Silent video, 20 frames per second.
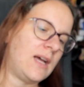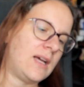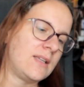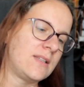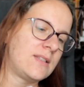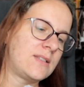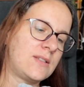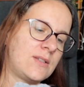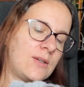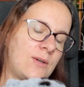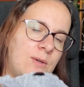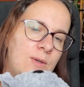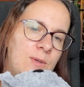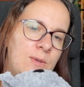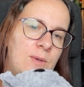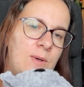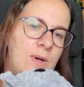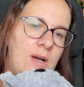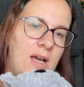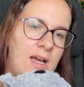
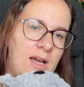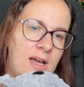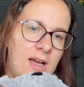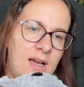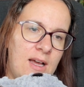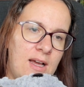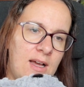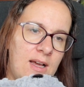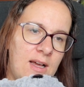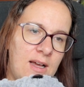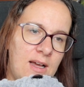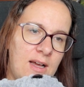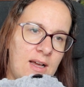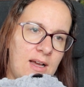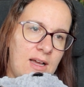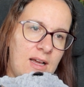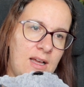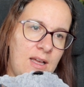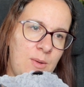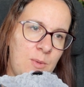So
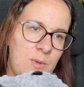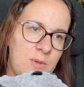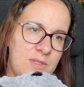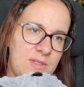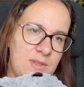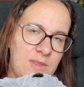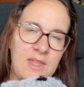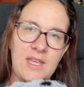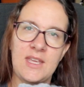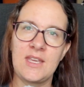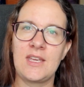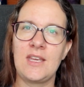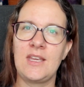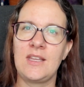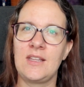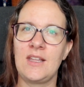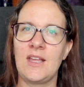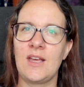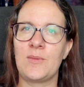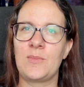I was
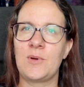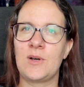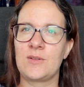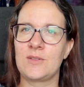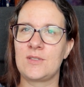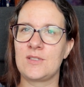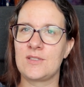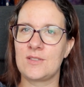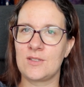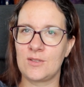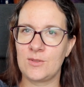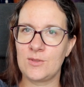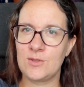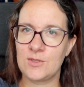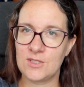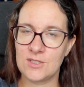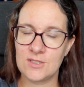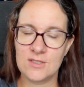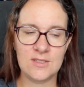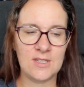thinking about a
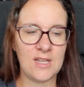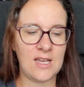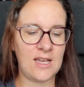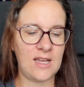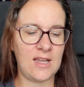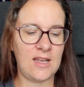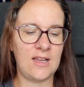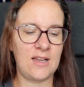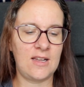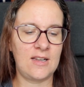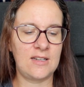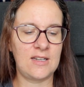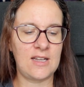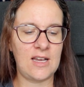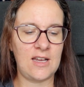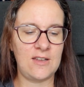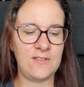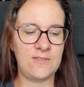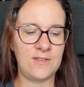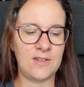solution, and
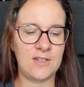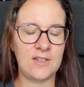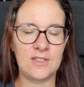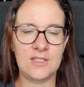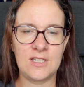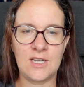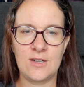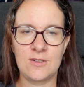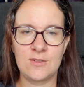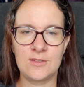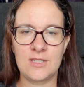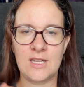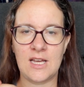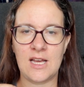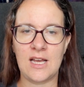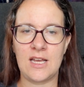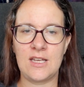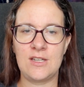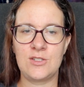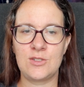I figured out
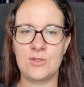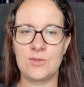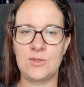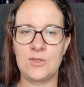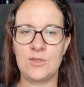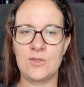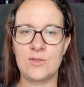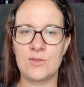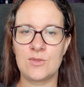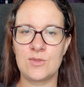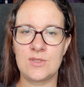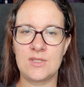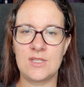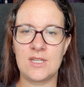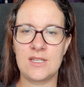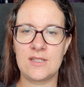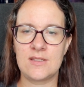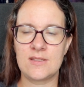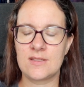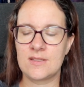I should use
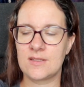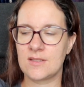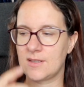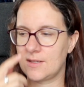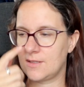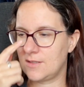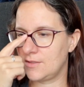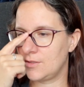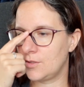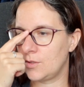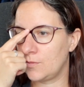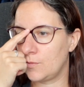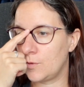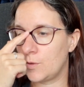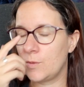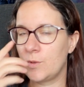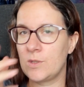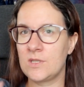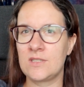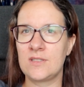this
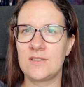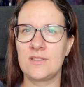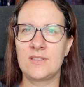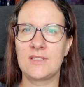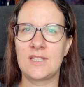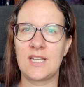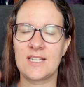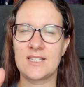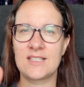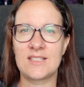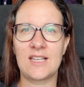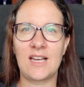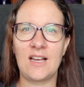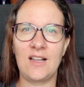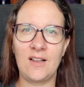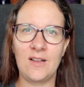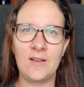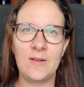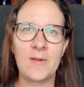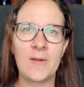non-woven
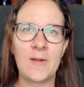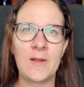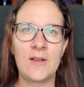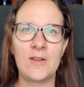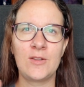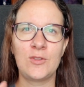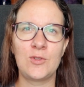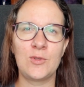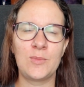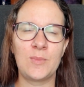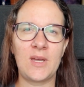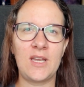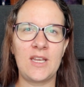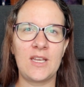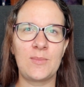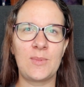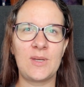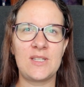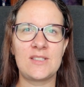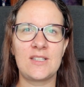textile to
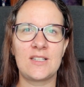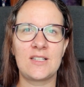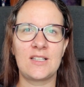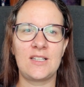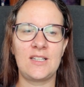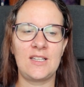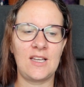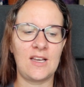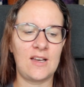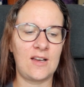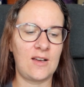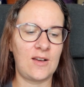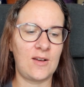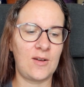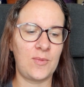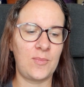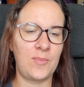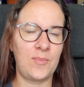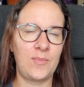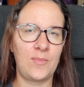make basically
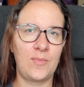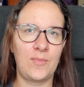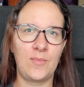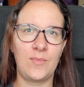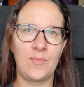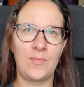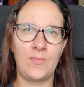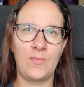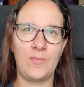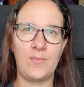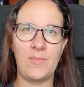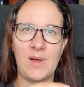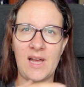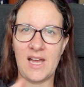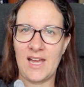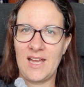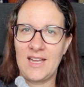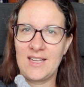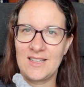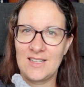a
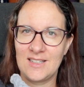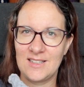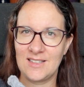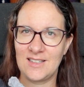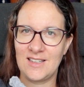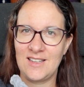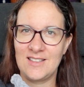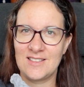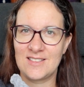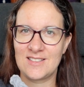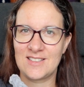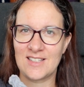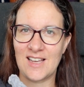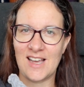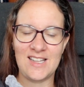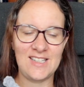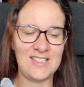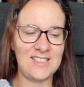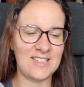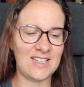bag
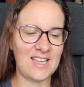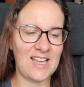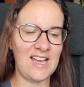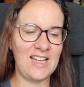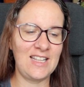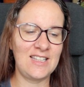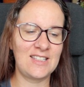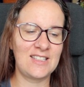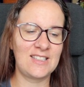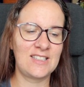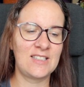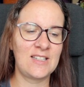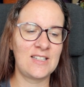inside the cat,